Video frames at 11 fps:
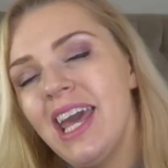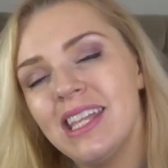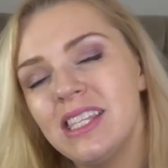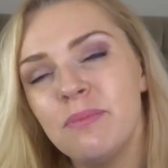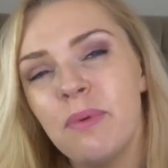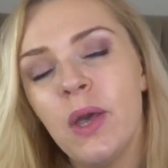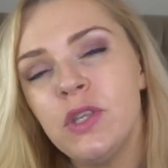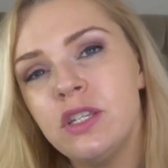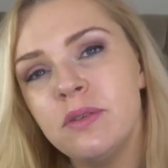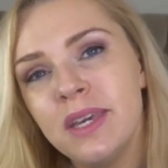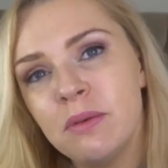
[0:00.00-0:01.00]
It's supposed
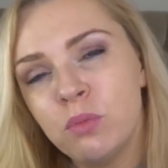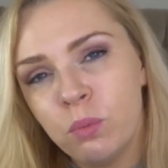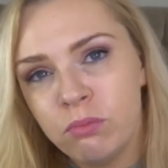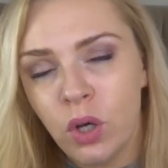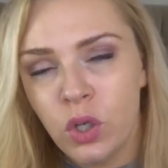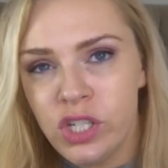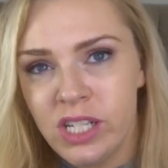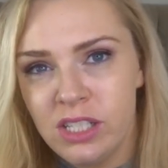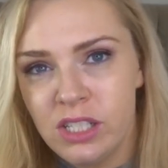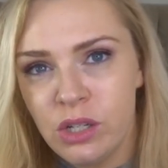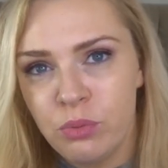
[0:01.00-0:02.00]
to be a more modern
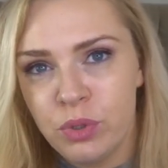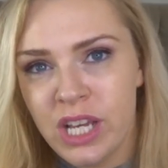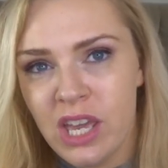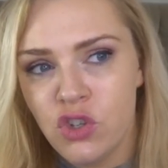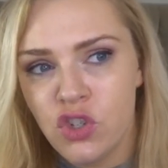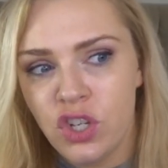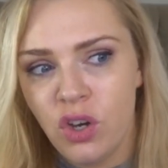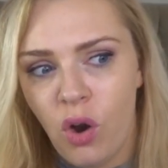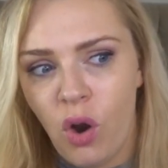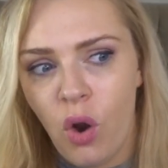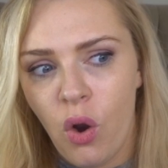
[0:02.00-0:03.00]
interpretation
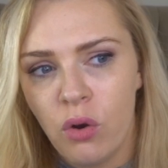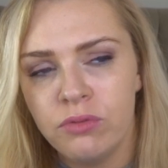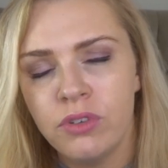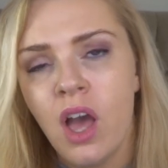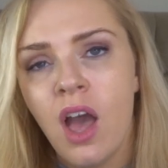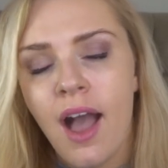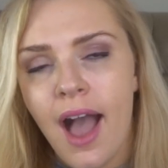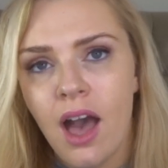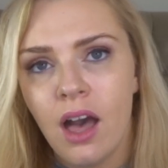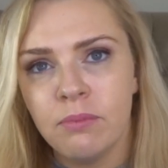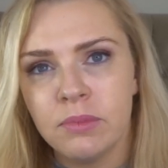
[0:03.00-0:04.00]
of
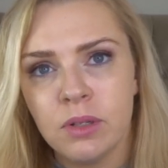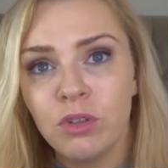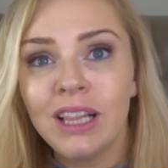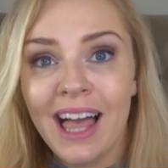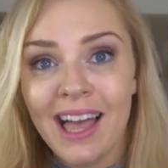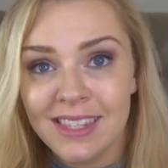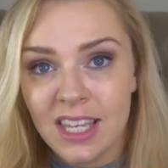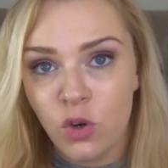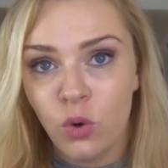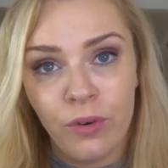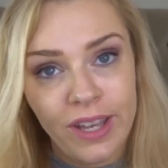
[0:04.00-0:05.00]

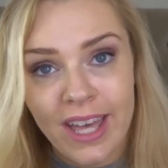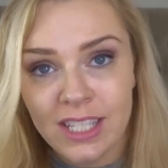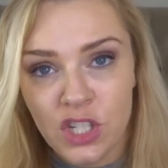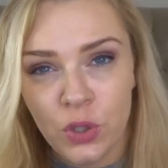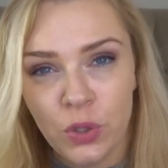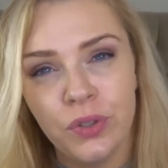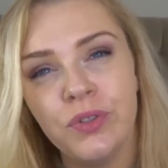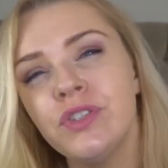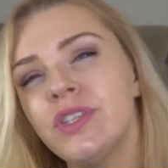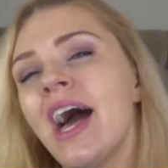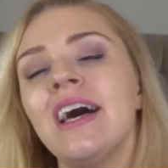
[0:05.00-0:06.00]
classic
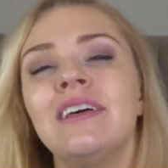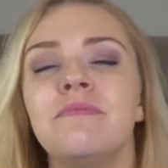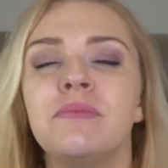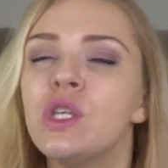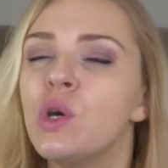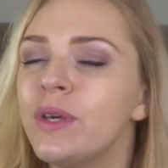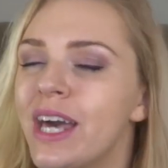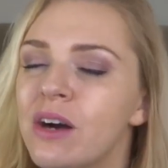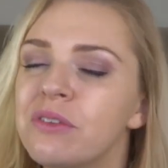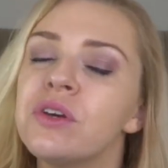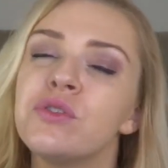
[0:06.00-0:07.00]
orientals. So
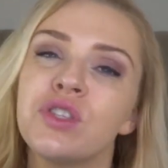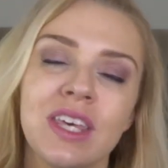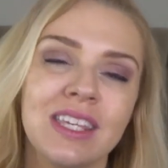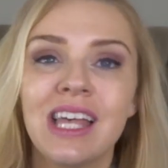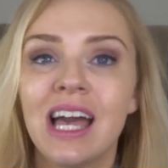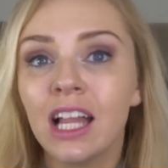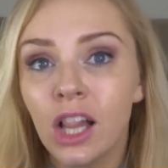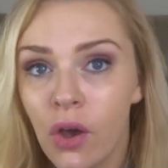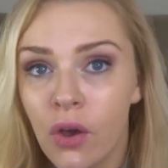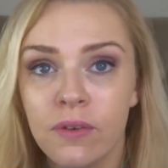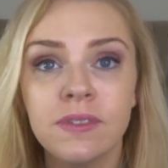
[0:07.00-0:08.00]
without those things like
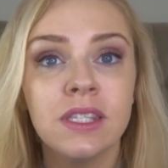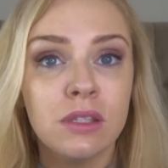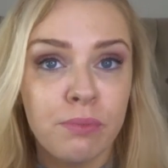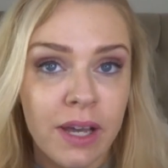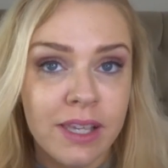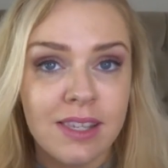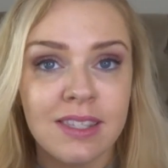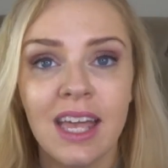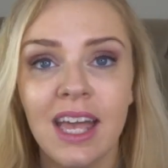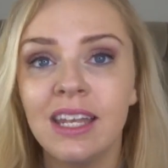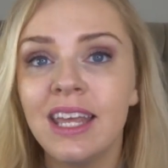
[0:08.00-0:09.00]
cloves and spices
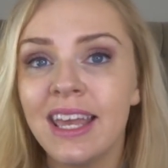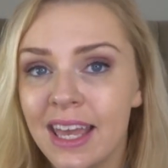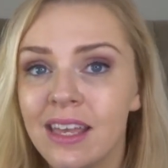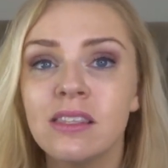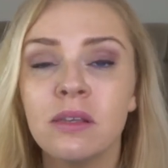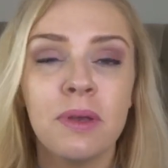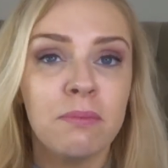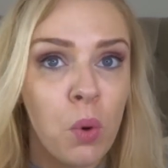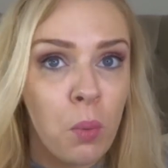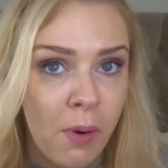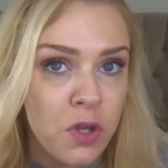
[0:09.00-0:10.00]
in, it is a bit
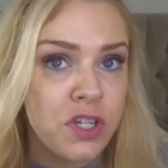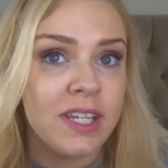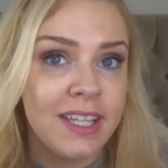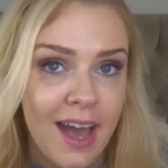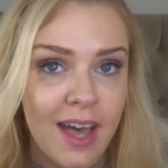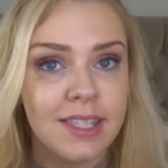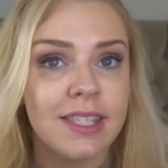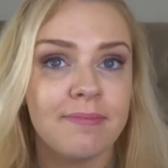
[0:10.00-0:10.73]
more modern, yes.